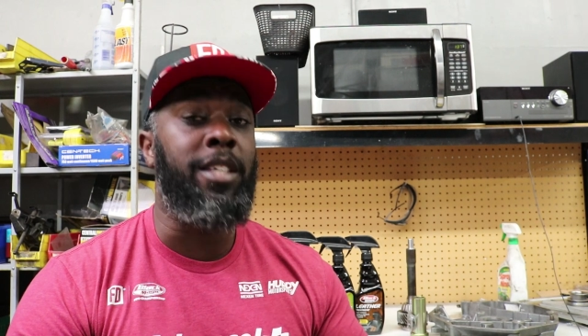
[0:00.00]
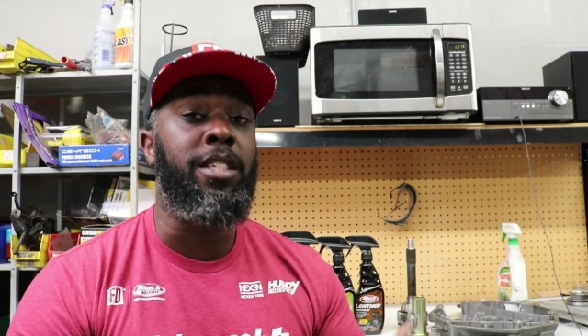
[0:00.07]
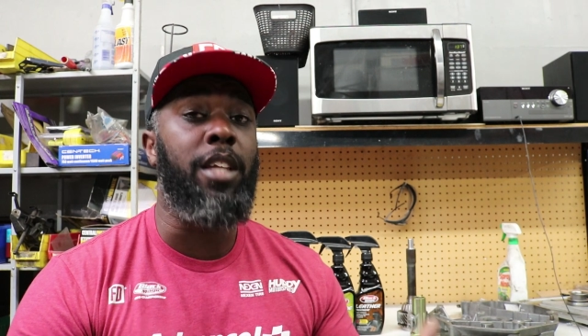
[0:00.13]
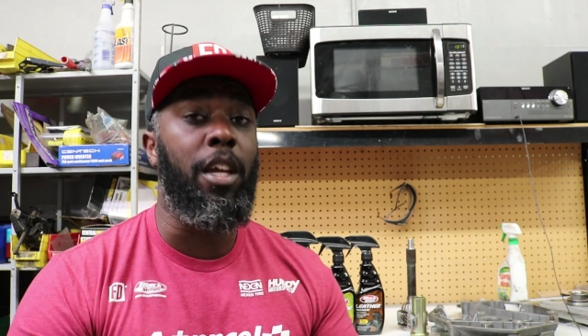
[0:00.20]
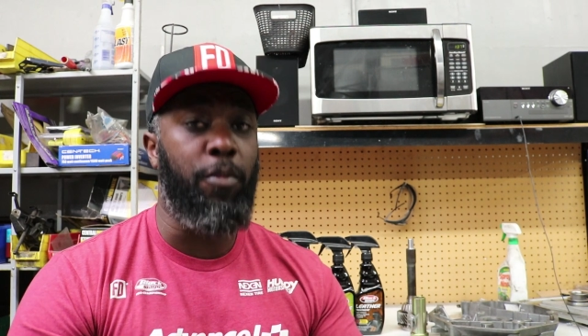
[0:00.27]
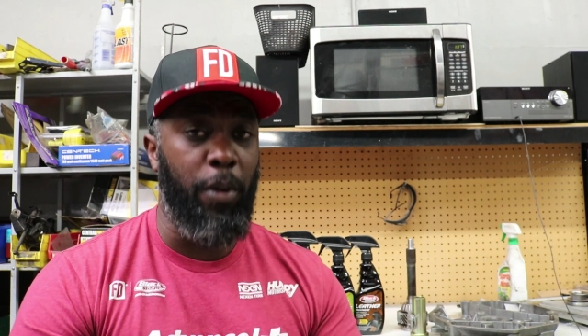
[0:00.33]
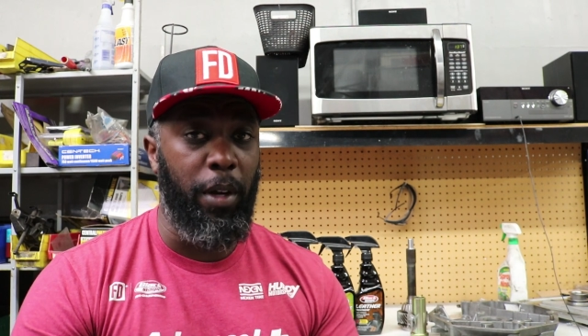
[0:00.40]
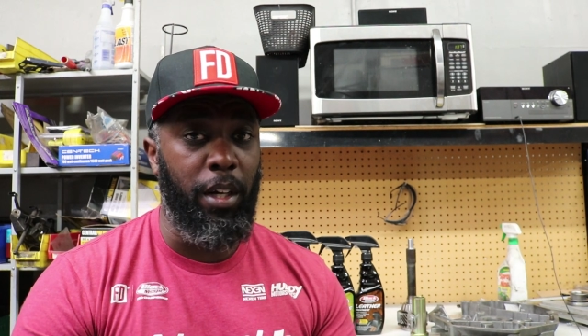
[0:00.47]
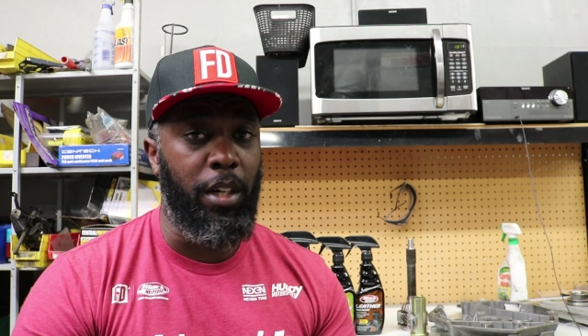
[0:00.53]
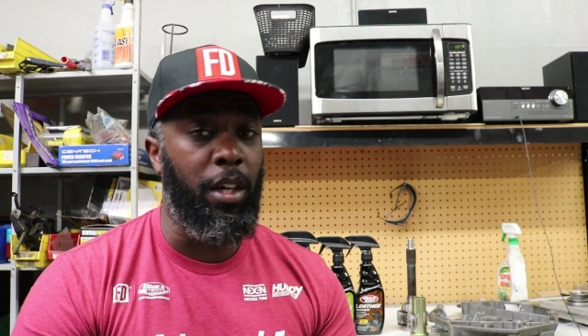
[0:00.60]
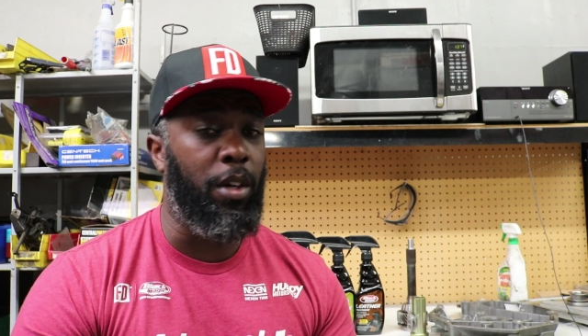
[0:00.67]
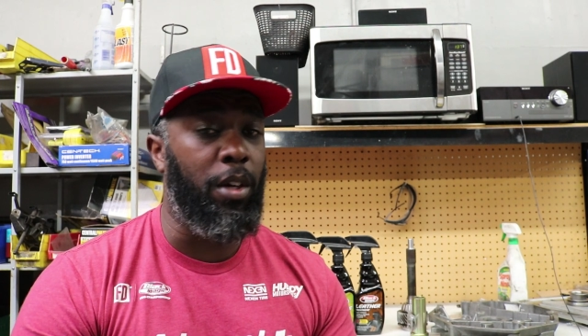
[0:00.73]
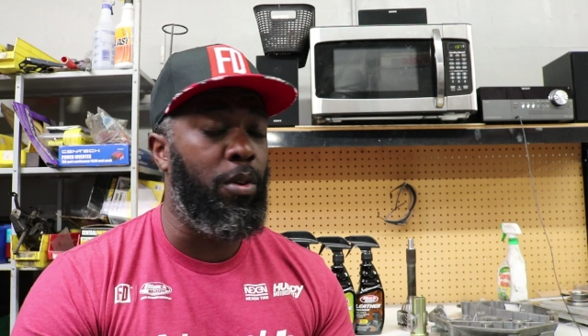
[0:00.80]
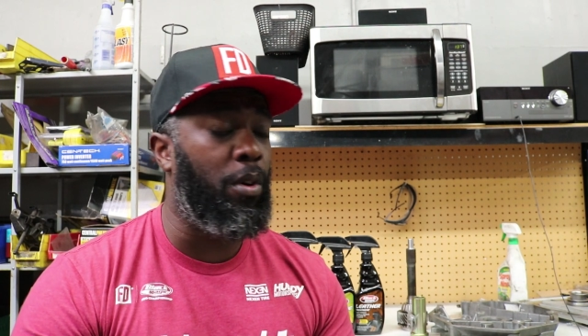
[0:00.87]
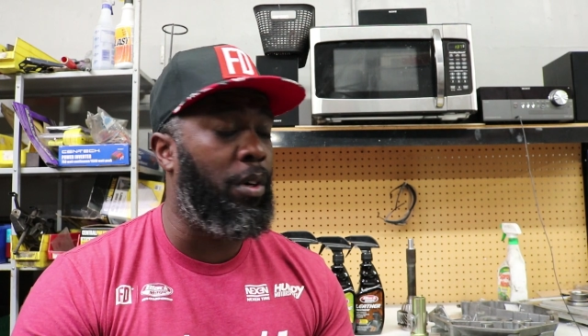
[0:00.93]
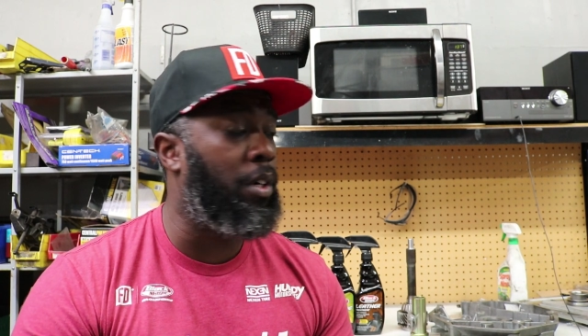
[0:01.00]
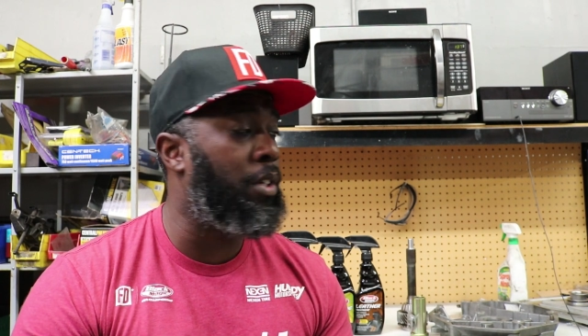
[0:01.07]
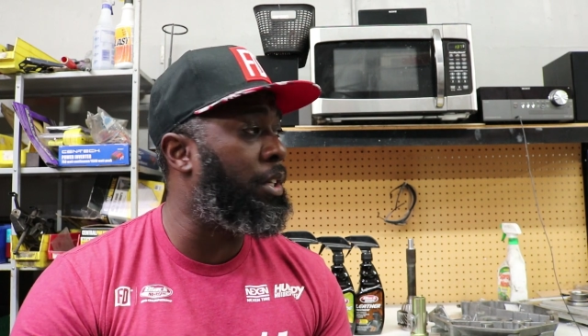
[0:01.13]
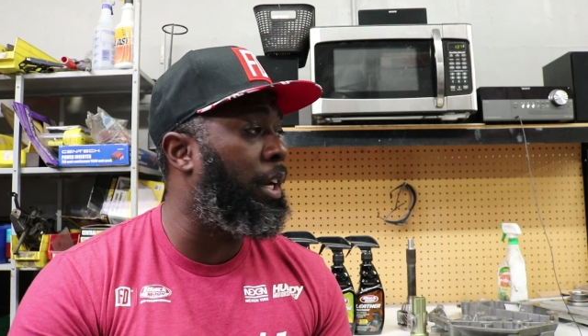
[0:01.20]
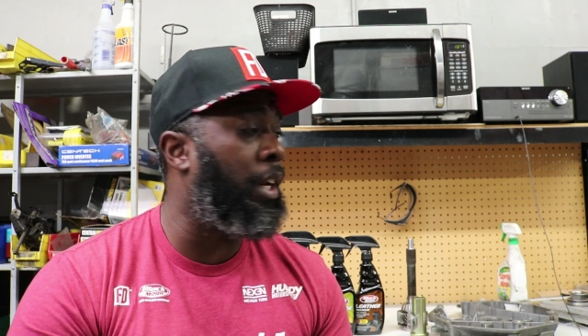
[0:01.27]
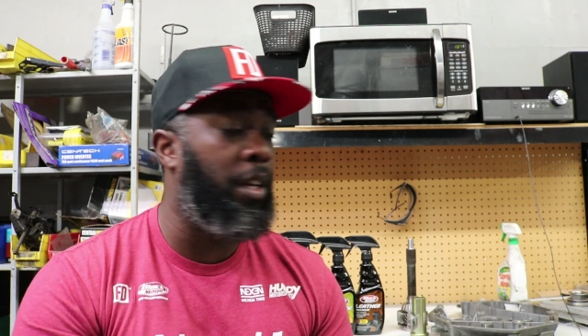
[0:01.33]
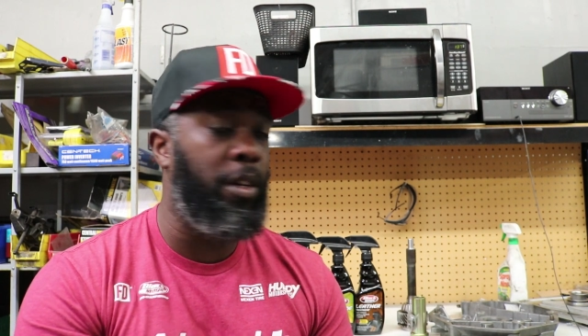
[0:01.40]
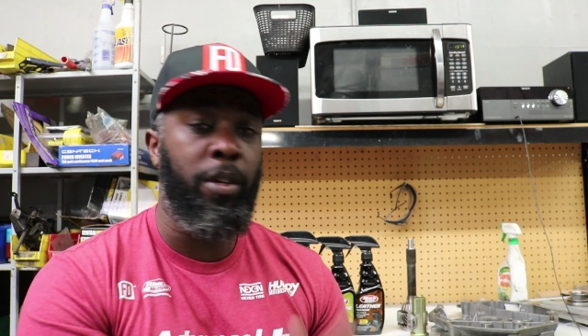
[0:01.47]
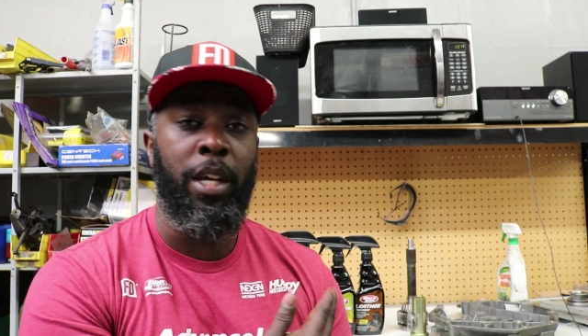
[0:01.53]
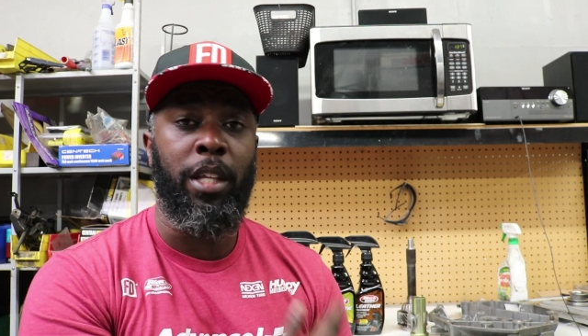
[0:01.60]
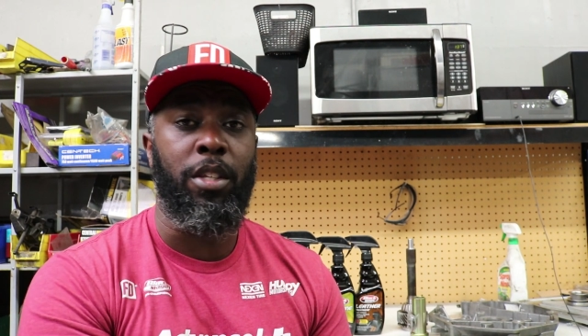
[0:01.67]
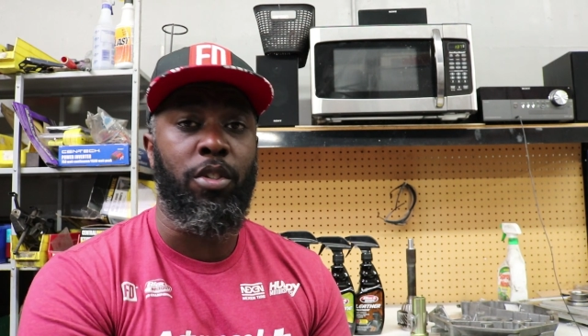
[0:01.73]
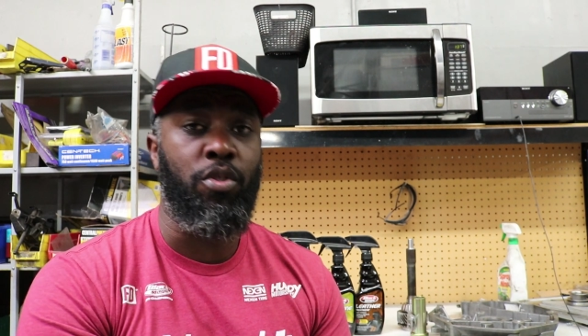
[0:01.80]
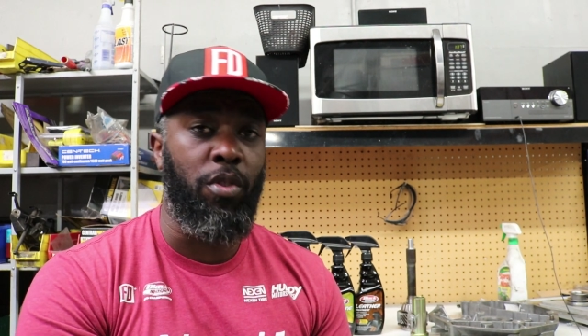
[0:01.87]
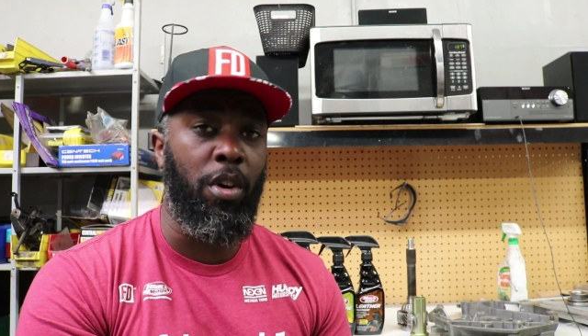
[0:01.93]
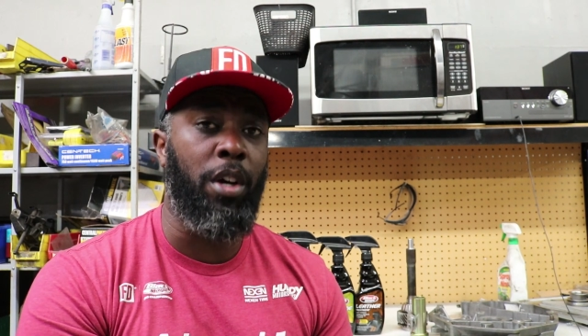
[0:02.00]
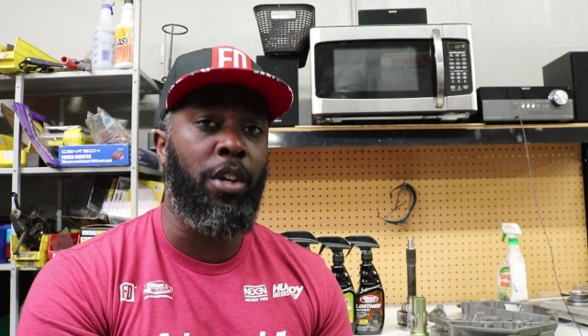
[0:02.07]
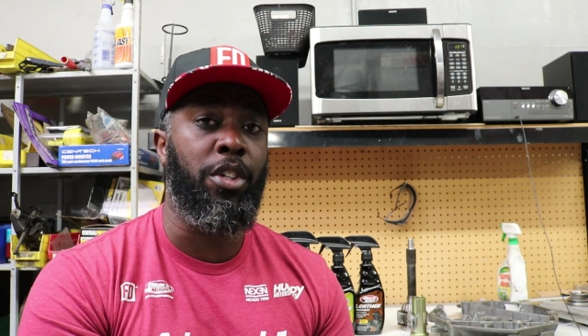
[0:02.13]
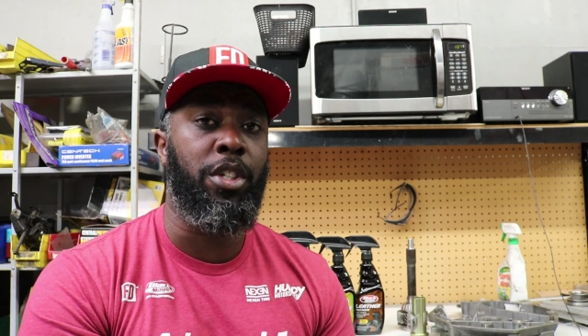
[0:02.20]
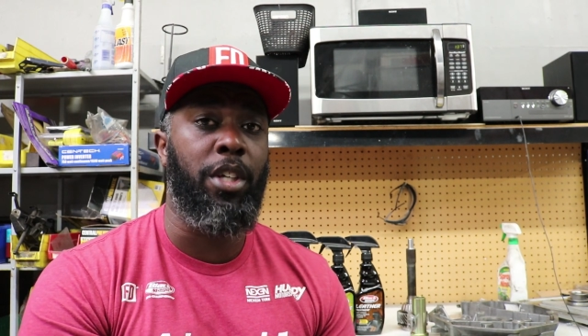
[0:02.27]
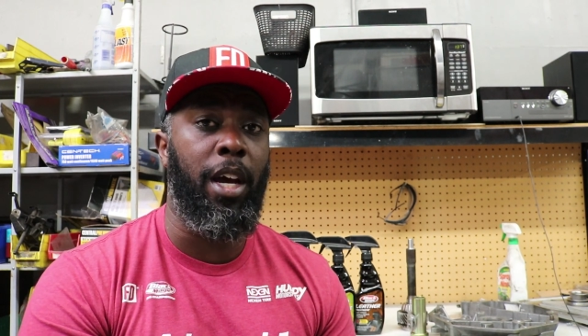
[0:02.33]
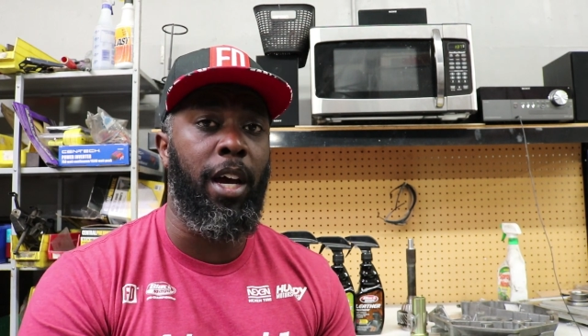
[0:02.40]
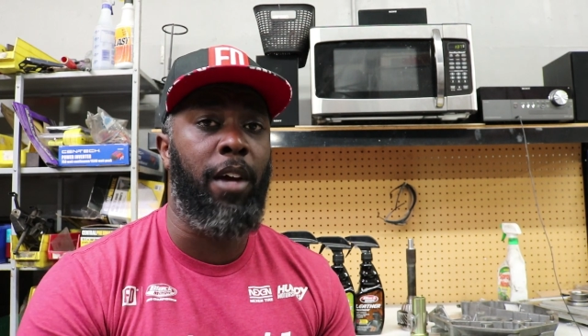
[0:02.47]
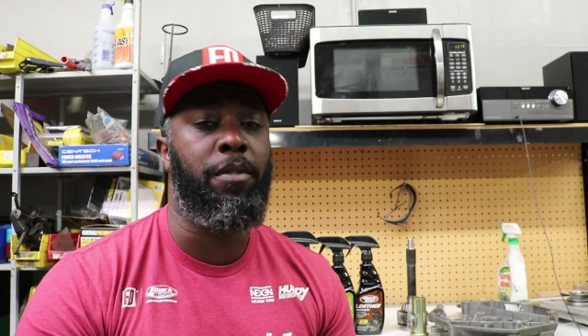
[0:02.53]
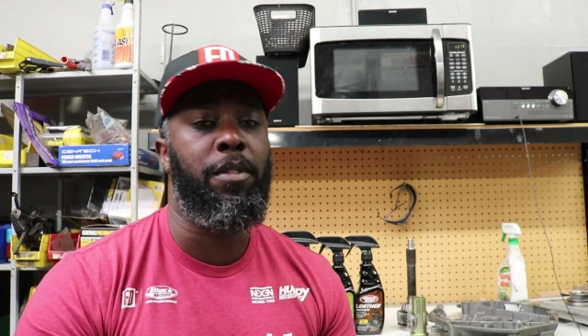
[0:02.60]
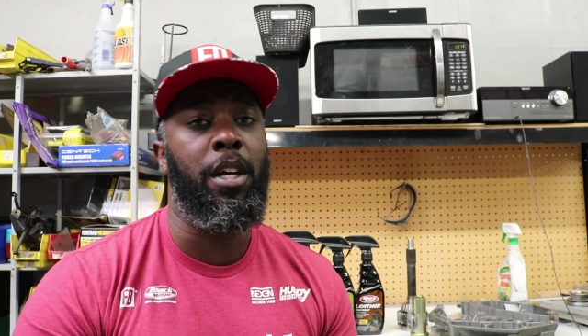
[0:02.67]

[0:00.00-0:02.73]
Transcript: safe way to cut corners, and then you get the stronger shafts